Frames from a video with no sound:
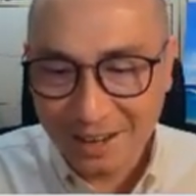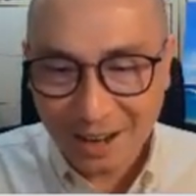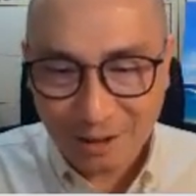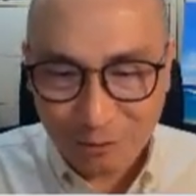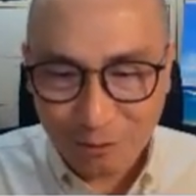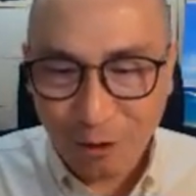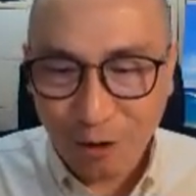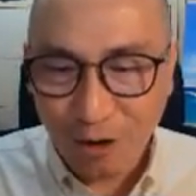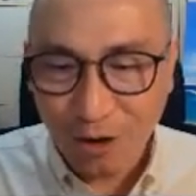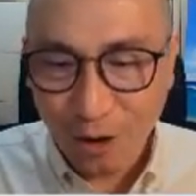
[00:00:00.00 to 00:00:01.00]
and
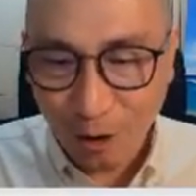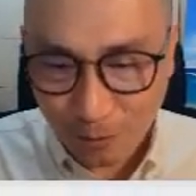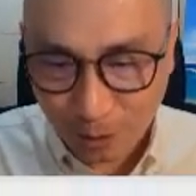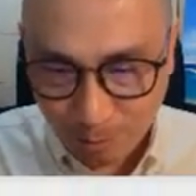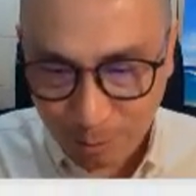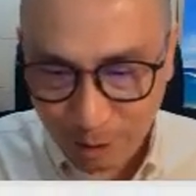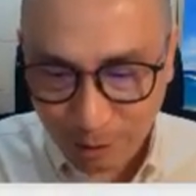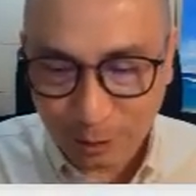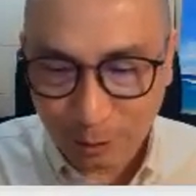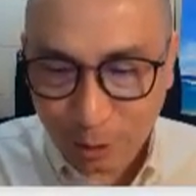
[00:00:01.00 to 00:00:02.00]
fall of Top Glove.
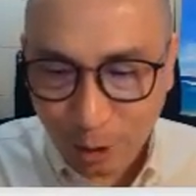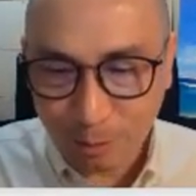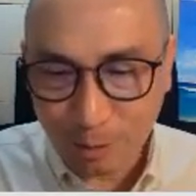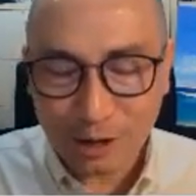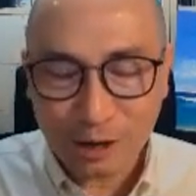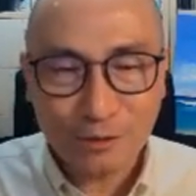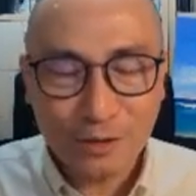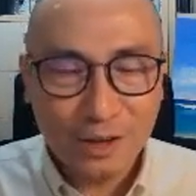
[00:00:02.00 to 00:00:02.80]
So Top Glove